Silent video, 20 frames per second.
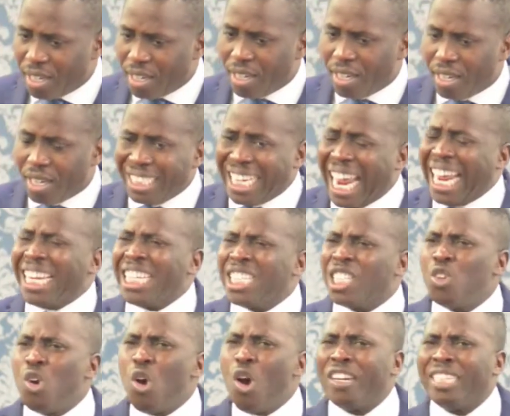there is
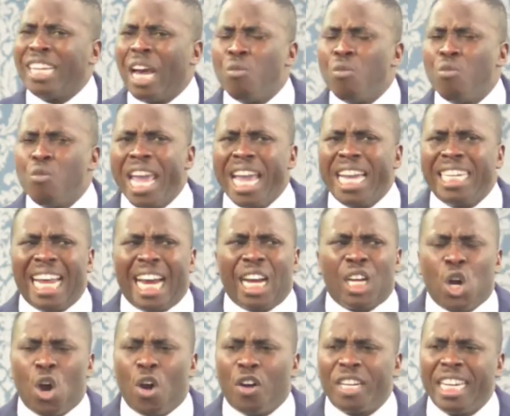no other way that
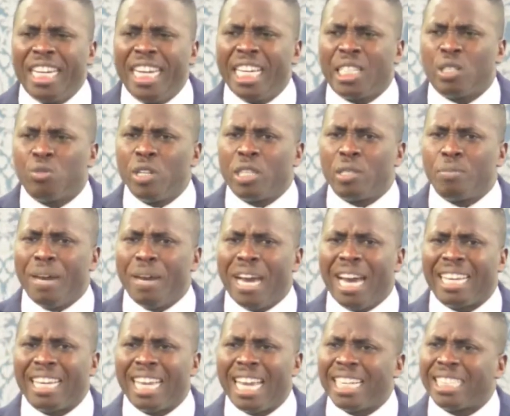God relates with
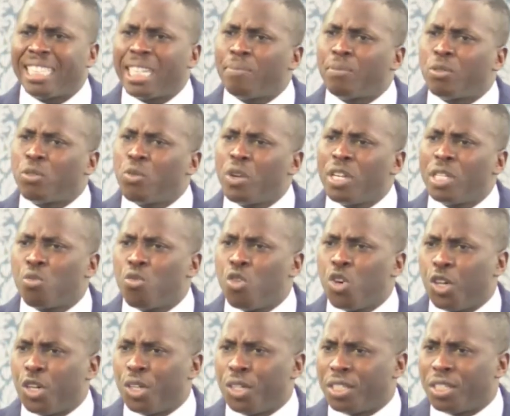man except through his
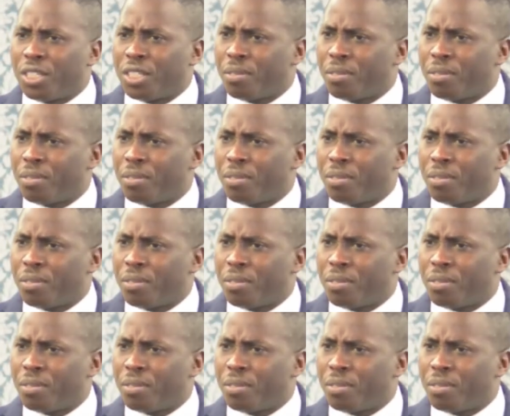words.